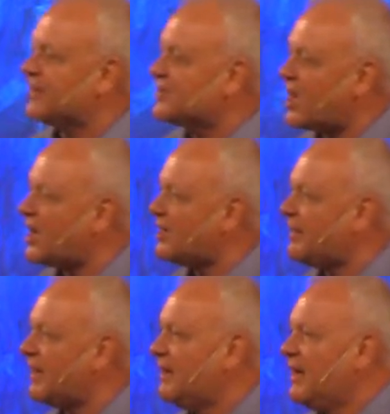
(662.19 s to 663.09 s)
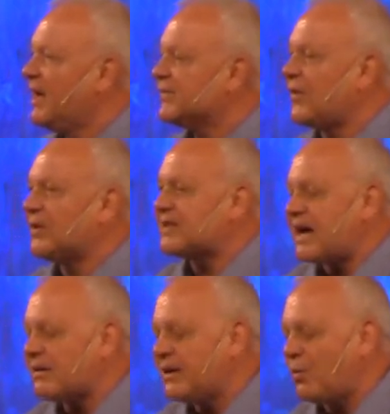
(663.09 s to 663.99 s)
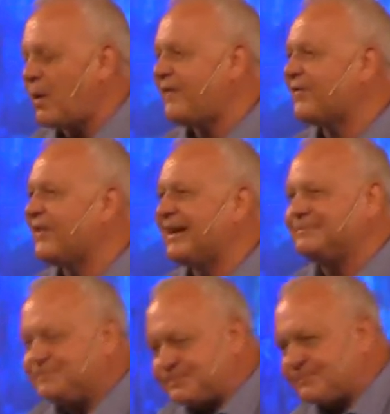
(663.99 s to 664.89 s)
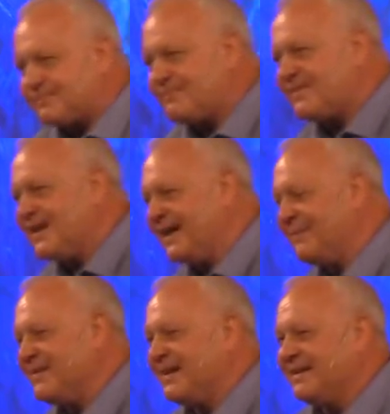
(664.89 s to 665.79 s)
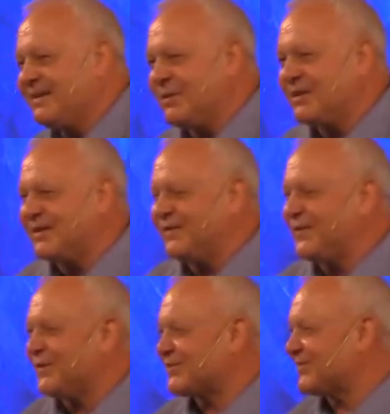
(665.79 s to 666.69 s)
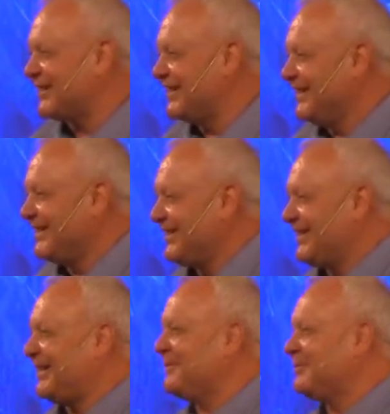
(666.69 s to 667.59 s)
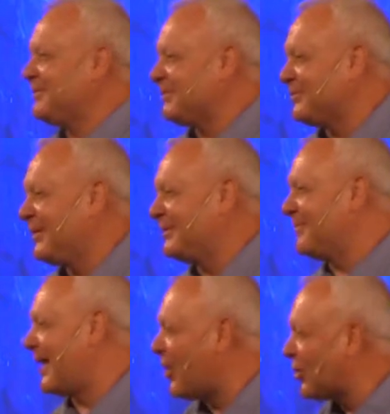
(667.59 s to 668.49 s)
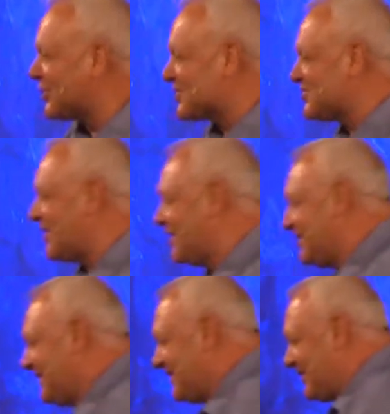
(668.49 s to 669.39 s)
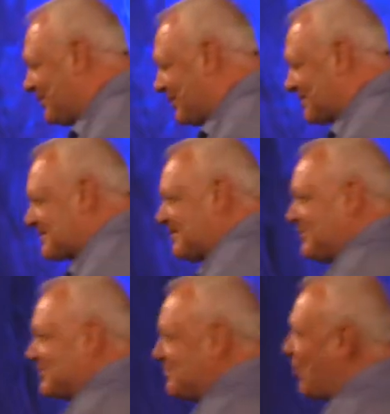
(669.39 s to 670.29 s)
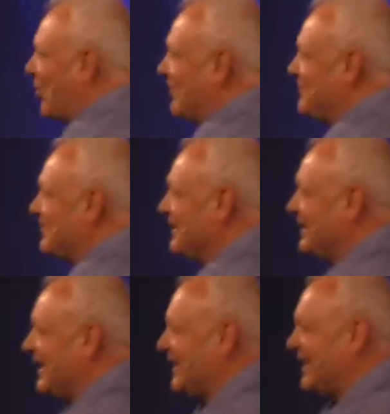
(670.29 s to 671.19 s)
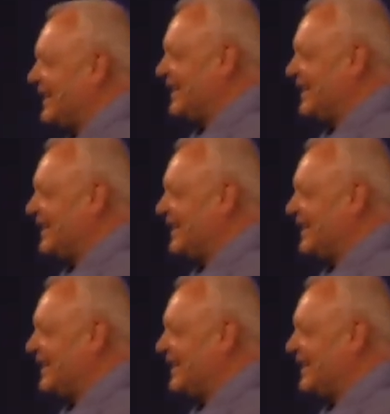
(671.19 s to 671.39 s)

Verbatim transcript: and talk about as far as how to get away from that. Um, the first, uh, when my oldest son was, was born, I, I,